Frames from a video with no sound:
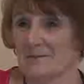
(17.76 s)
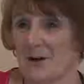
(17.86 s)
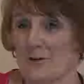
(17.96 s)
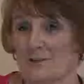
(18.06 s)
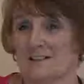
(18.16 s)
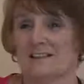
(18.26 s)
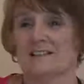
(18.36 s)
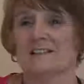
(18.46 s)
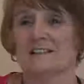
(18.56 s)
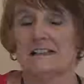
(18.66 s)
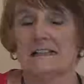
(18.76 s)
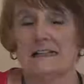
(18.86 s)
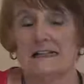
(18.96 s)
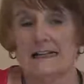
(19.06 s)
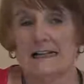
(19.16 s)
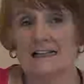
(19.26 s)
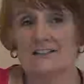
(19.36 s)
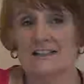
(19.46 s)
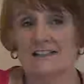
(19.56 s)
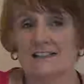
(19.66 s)
offices,
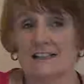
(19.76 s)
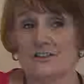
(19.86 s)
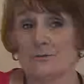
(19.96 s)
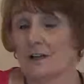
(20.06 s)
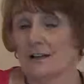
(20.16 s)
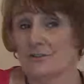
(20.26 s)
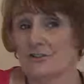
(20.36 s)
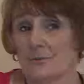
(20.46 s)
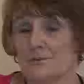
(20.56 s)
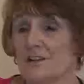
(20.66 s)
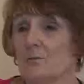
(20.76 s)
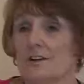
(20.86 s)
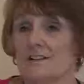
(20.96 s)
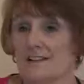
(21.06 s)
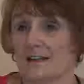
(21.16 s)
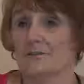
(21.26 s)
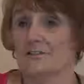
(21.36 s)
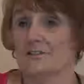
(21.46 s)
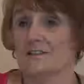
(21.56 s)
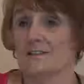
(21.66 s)
and he said, "You will have a job somewhere in
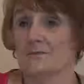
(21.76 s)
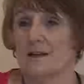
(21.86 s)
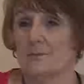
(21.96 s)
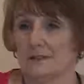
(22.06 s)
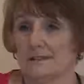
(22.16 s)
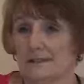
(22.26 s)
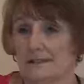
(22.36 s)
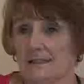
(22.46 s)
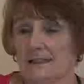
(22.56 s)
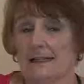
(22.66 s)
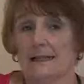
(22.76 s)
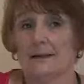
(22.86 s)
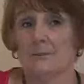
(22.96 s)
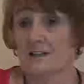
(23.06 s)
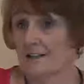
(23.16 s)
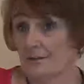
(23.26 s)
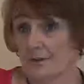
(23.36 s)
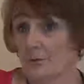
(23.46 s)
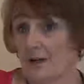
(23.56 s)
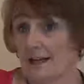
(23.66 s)
Staffordshire in September, but I don't
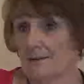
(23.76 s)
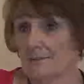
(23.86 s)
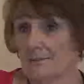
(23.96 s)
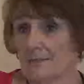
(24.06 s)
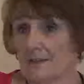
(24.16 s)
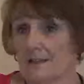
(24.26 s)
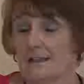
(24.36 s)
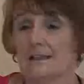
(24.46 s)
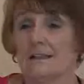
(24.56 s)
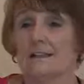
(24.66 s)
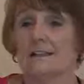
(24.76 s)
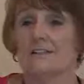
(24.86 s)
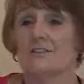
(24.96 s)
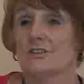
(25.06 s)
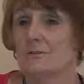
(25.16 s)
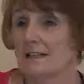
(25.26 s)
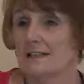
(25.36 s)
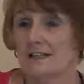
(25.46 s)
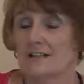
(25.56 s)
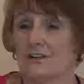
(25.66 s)
know where." And then 2
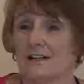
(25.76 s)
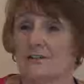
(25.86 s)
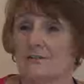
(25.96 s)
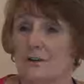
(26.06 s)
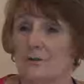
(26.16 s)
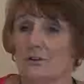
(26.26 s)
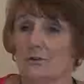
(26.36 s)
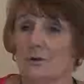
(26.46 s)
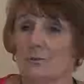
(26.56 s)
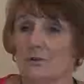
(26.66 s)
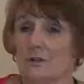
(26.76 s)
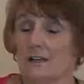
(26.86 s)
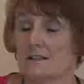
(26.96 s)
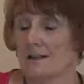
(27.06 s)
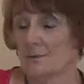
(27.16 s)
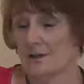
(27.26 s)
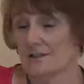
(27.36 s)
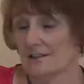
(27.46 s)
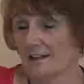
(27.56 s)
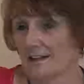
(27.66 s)
weeks later, I had a phone call one morning at
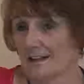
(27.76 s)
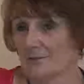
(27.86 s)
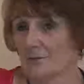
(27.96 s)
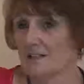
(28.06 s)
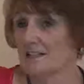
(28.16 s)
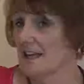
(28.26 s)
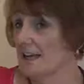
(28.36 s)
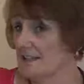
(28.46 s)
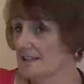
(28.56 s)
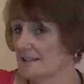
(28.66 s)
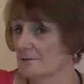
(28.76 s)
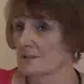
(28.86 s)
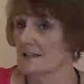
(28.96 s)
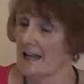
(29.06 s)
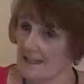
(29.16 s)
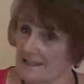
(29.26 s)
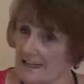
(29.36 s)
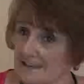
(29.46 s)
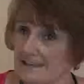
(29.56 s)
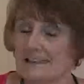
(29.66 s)
9:10 from Mr. Hayton, who was the head
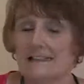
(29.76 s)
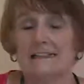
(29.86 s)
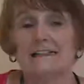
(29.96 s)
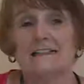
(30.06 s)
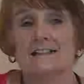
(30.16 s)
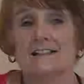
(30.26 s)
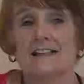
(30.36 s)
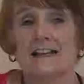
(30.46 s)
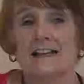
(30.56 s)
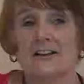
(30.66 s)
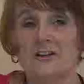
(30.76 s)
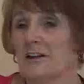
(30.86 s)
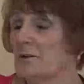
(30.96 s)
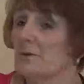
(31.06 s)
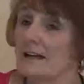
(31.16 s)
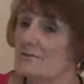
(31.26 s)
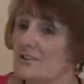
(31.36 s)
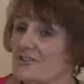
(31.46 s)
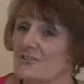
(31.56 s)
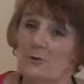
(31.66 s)
then, to say, "Can you come round
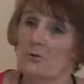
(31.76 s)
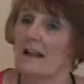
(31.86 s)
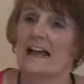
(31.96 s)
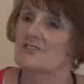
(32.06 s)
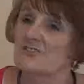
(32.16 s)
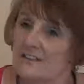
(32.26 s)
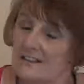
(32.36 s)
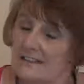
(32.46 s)
to the school, lass?"